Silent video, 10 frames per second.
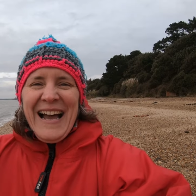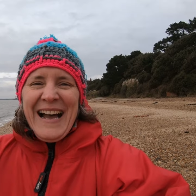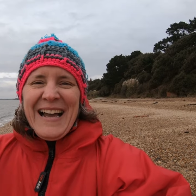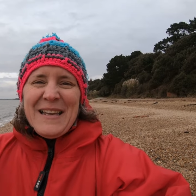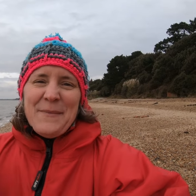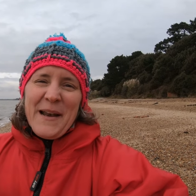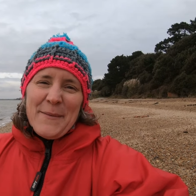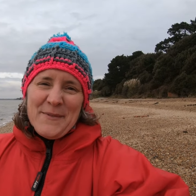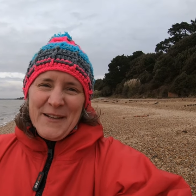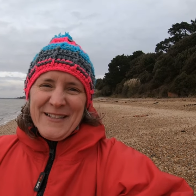Hi, my
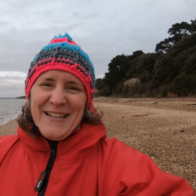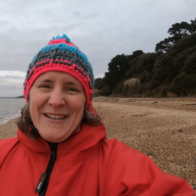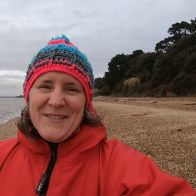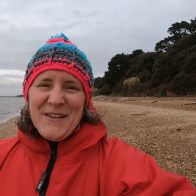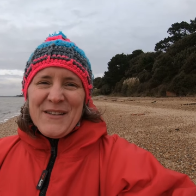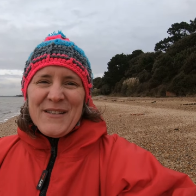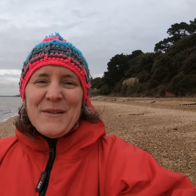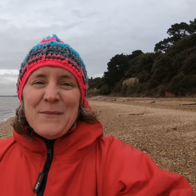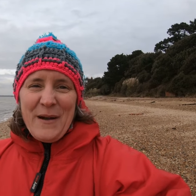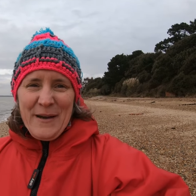name's Rachel Andrews.
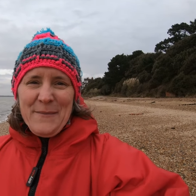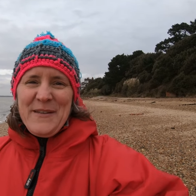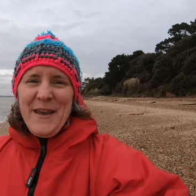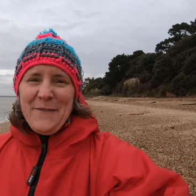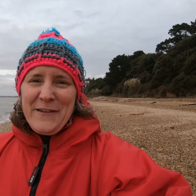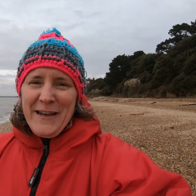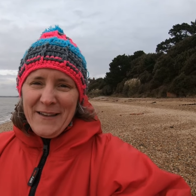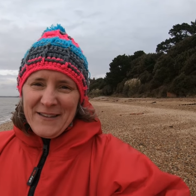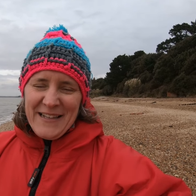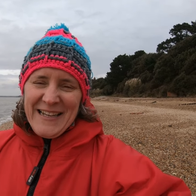Welcome to Everyday
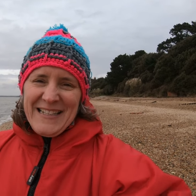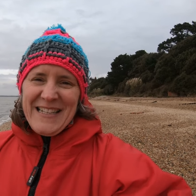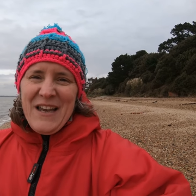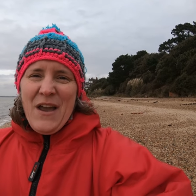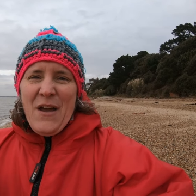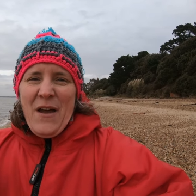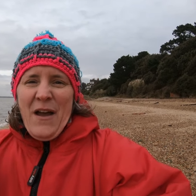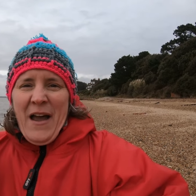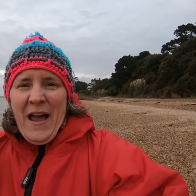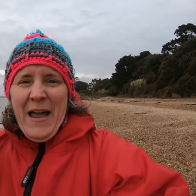Athlete.
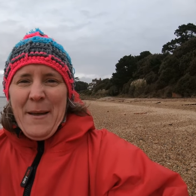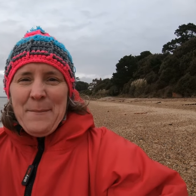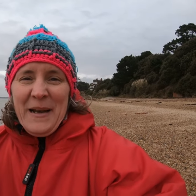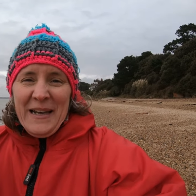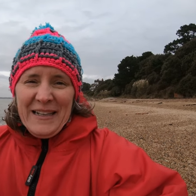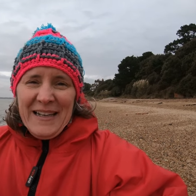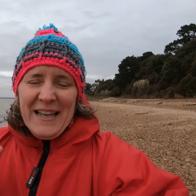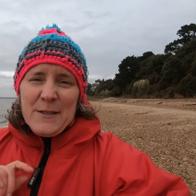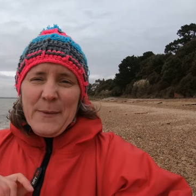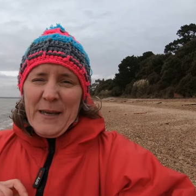
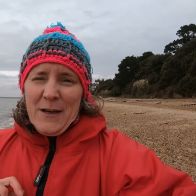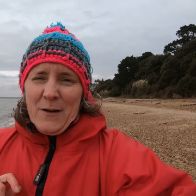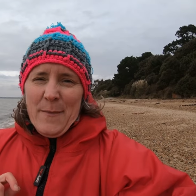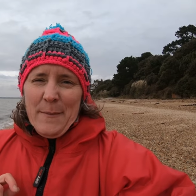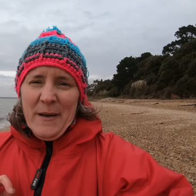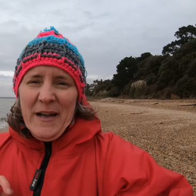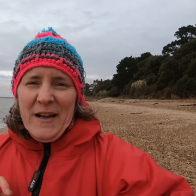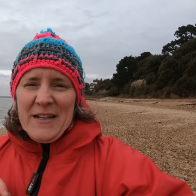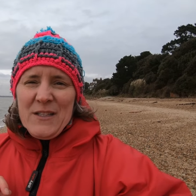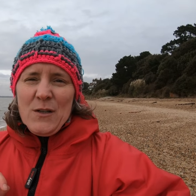Last week, you'll remember,
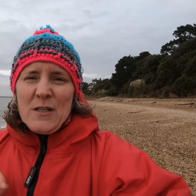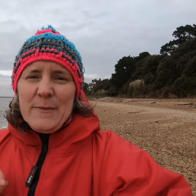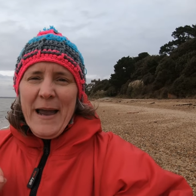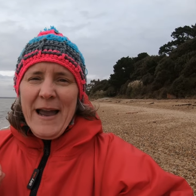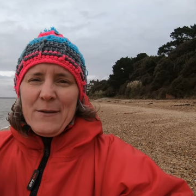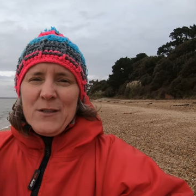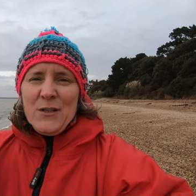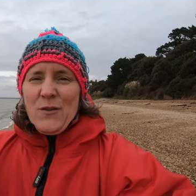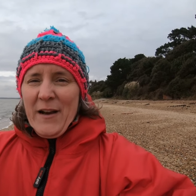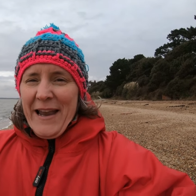I talked about how to
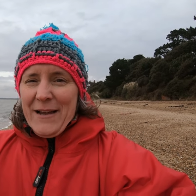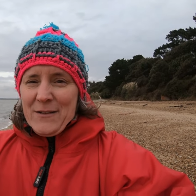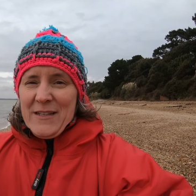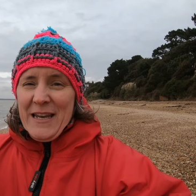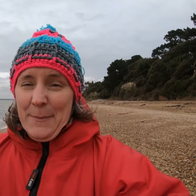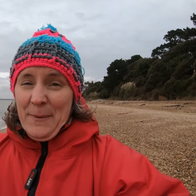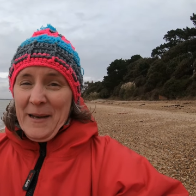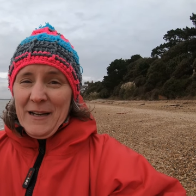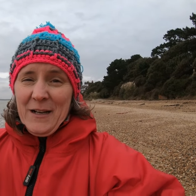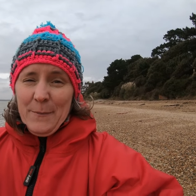dry out
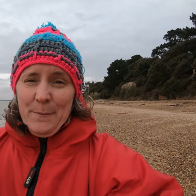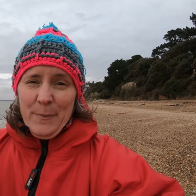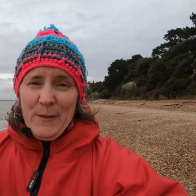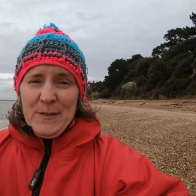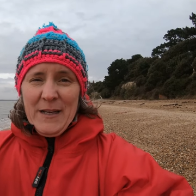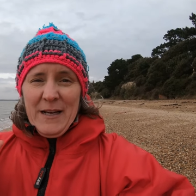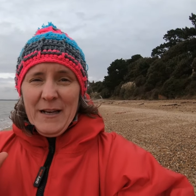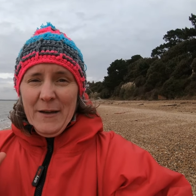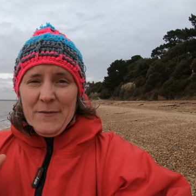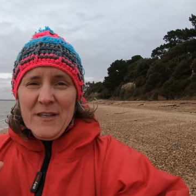neoprene boots and
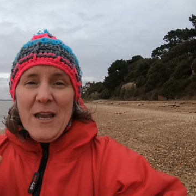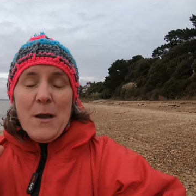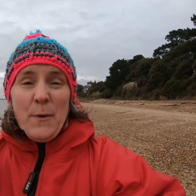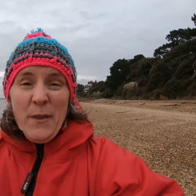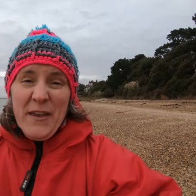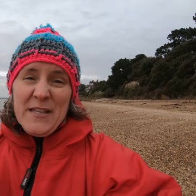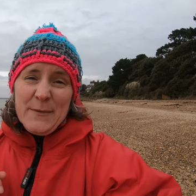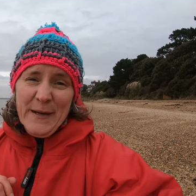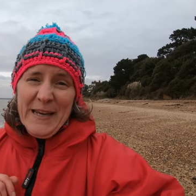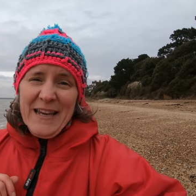gloves. Well,
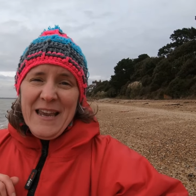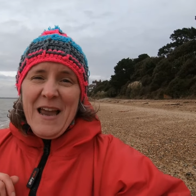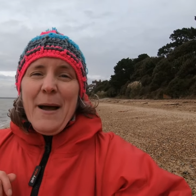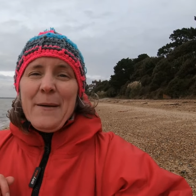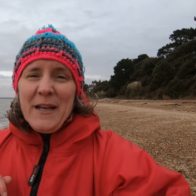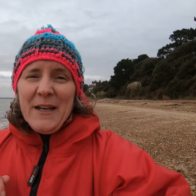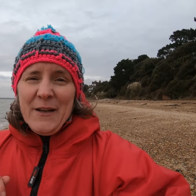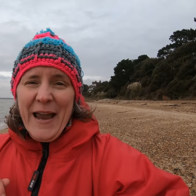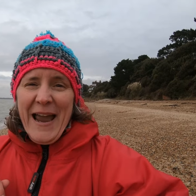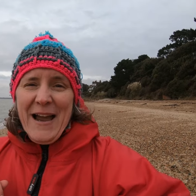this week, I'm going to
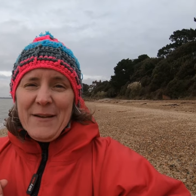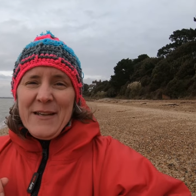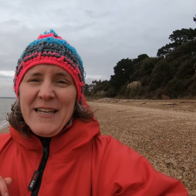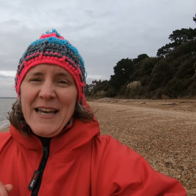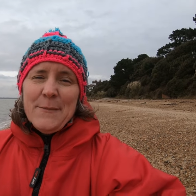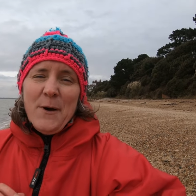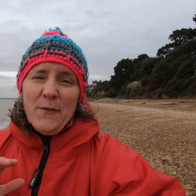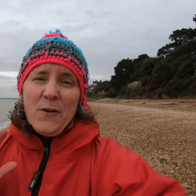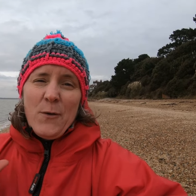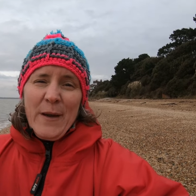look at how you take them
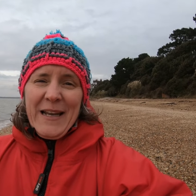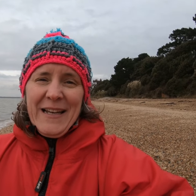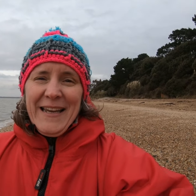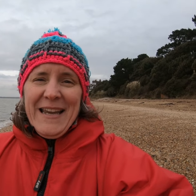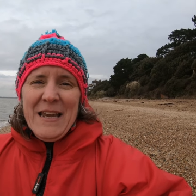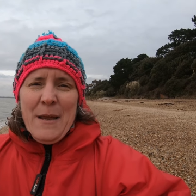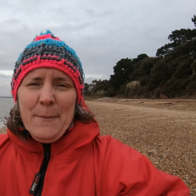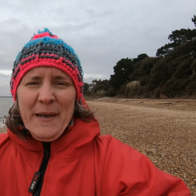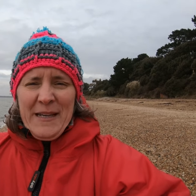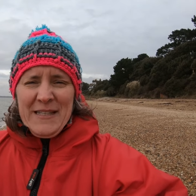off quickly,
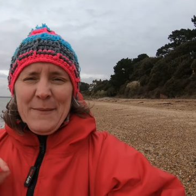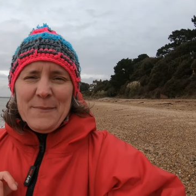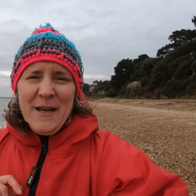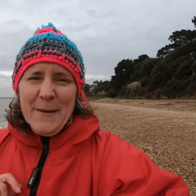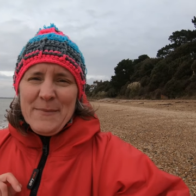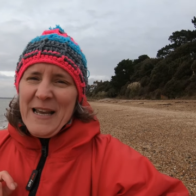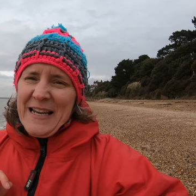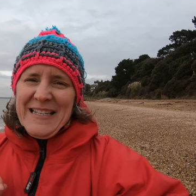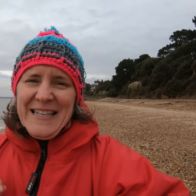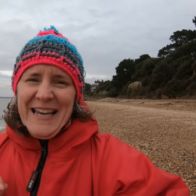because sometimes that
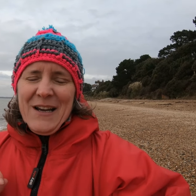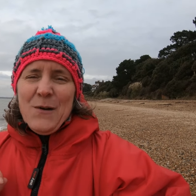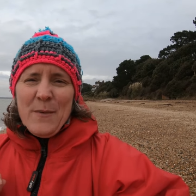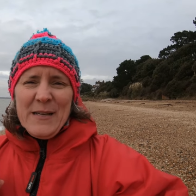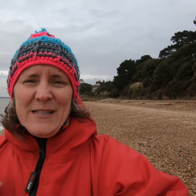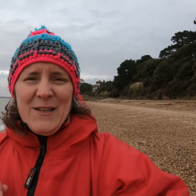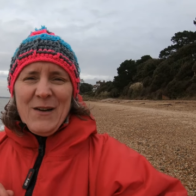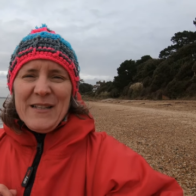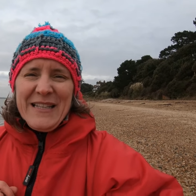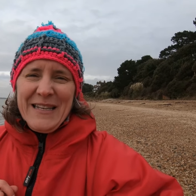can take almost as
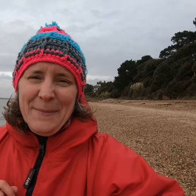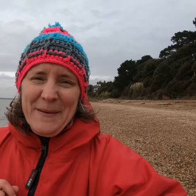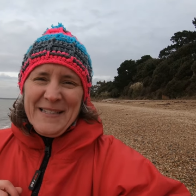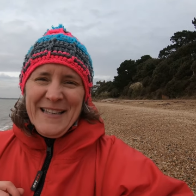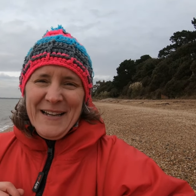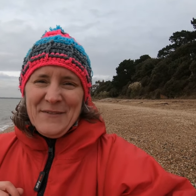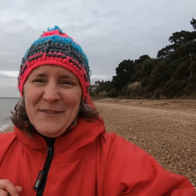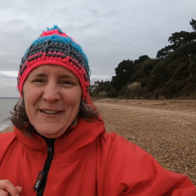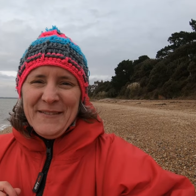long as the dip itself.